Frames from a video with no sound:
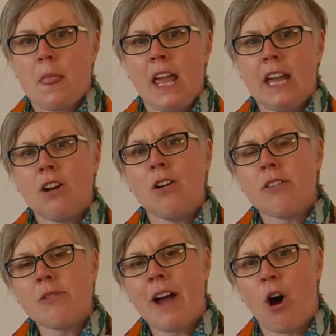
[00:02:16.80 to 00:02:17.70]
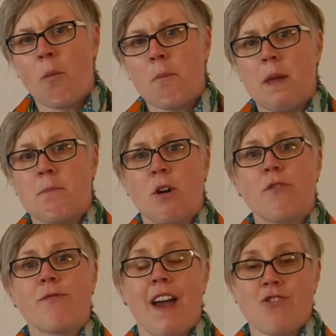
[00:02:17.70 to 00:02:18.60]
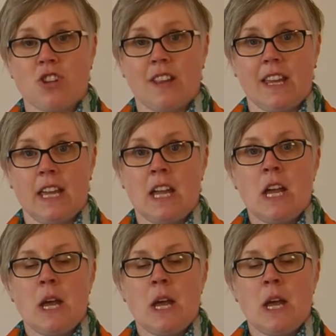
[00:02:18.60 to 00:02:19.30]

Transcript: It also helped me professionally